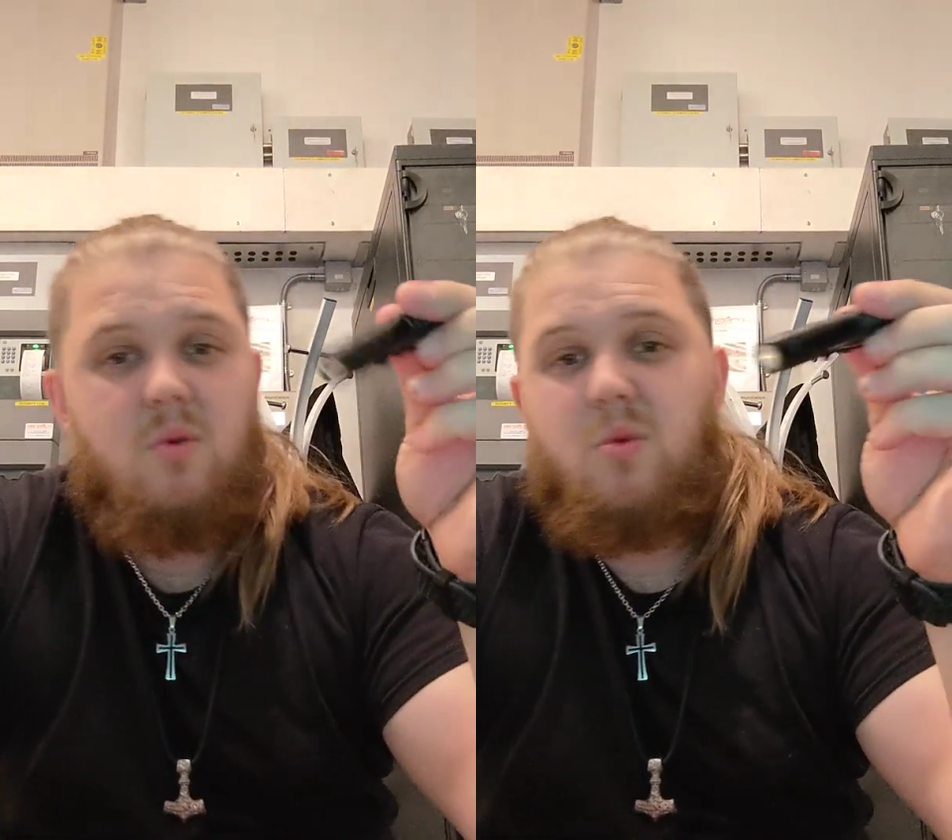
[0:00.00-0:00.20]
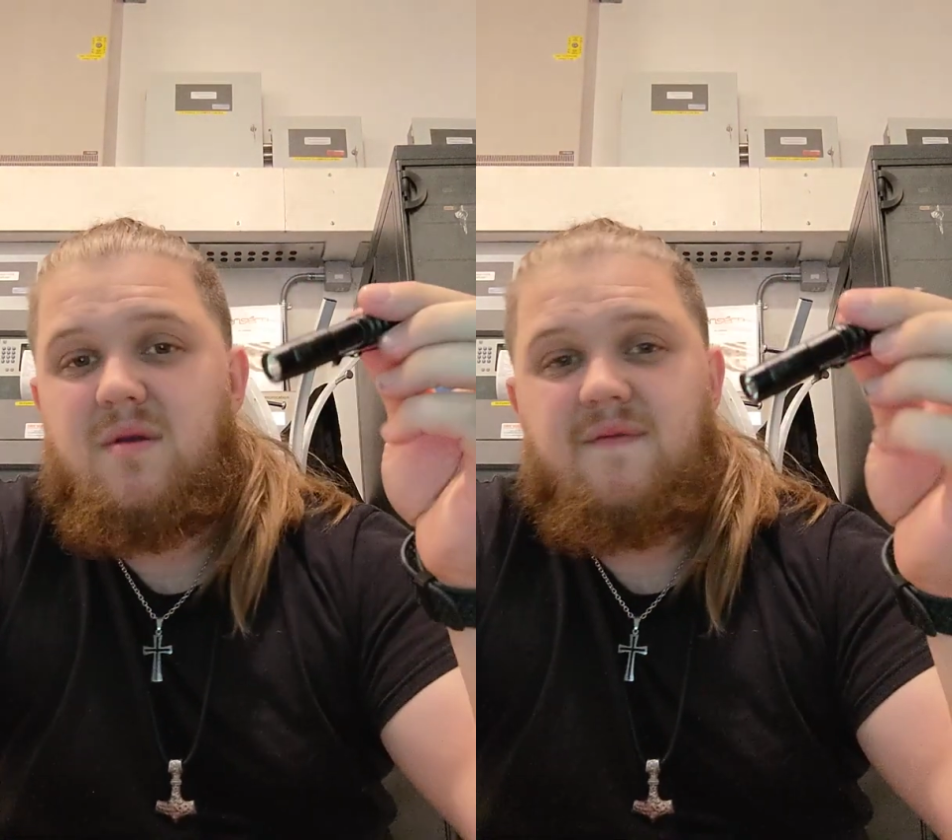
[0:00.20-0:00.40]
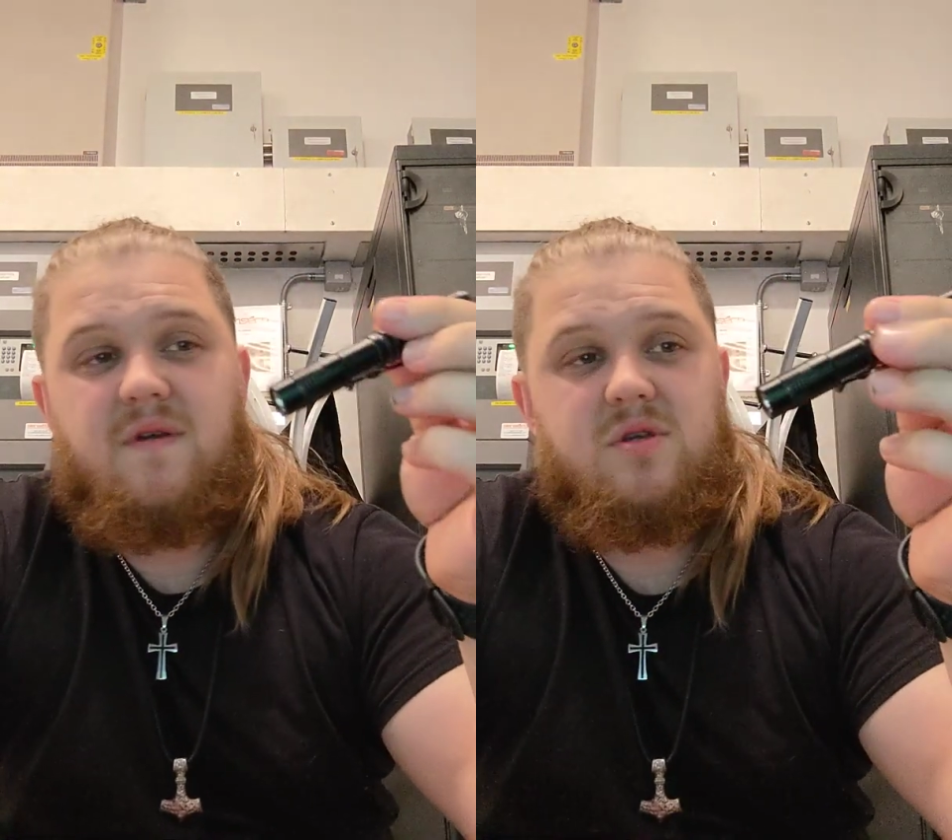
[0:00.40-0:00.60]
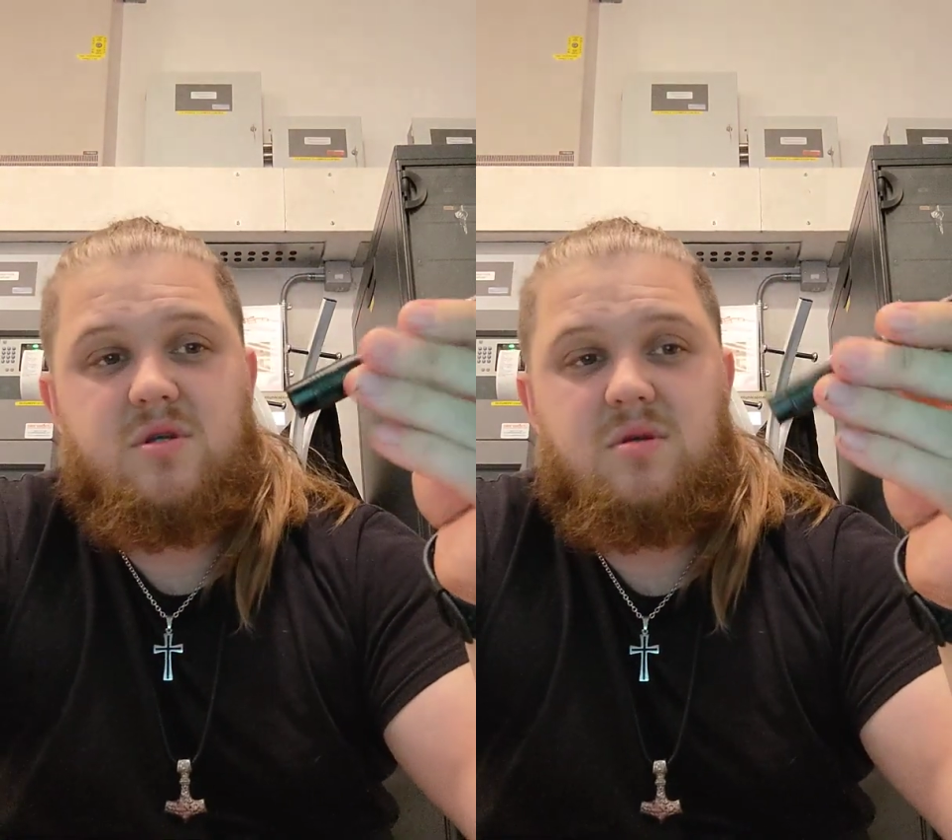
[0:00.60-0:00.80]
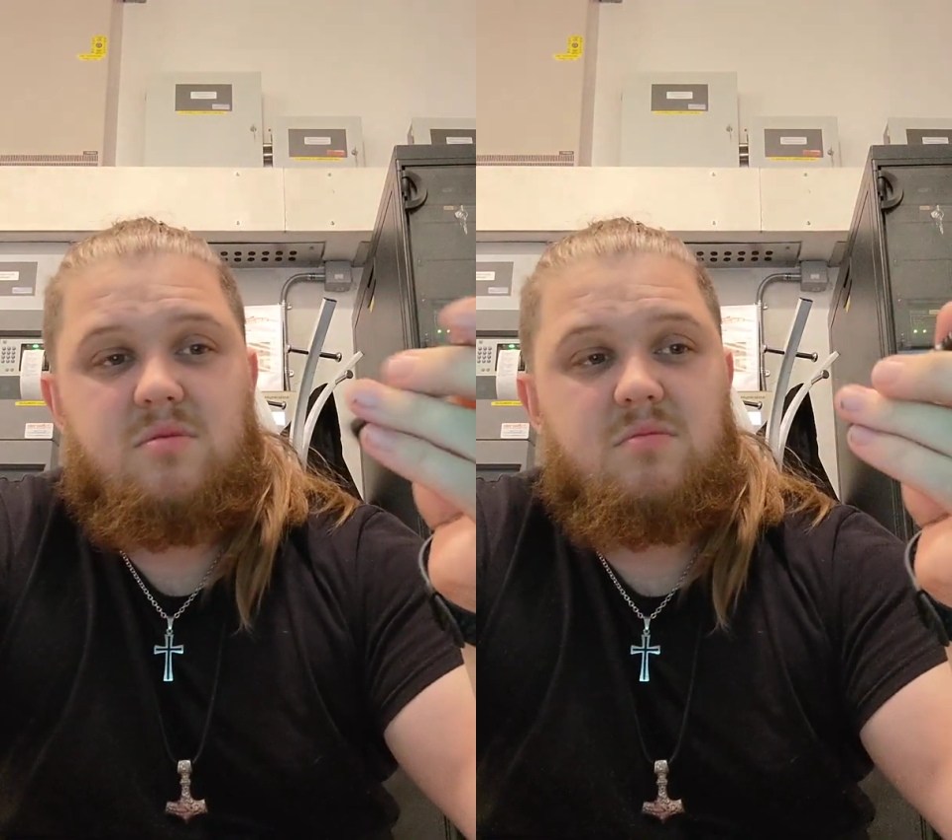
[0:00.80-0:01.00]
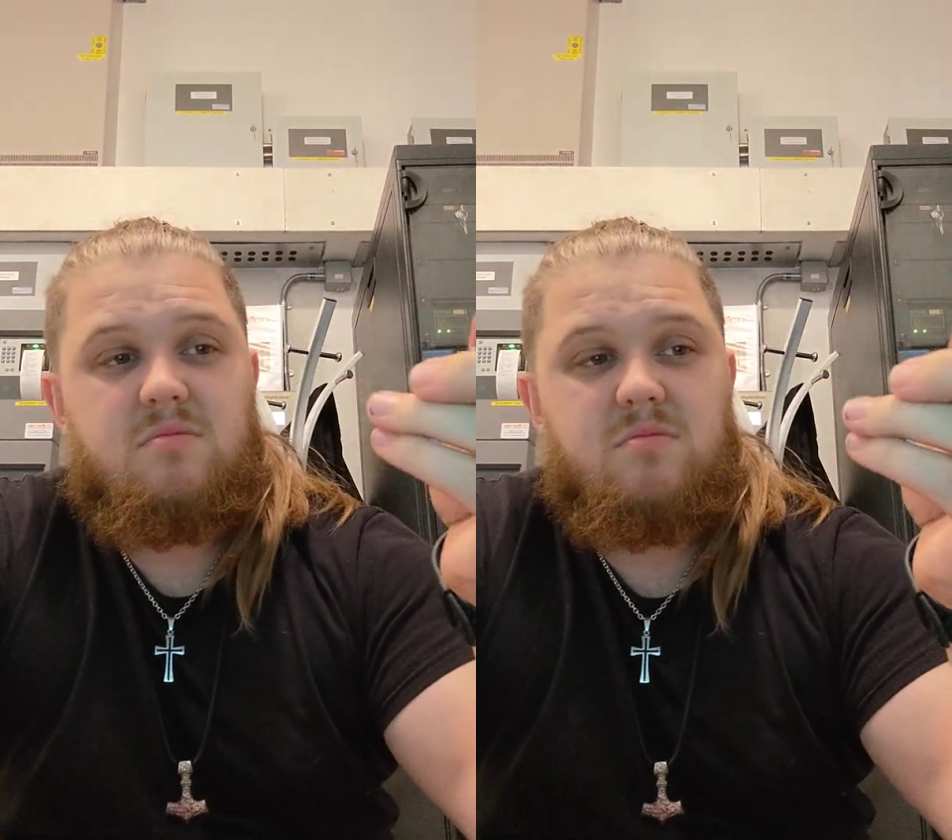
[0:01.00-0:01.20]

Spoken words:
One function.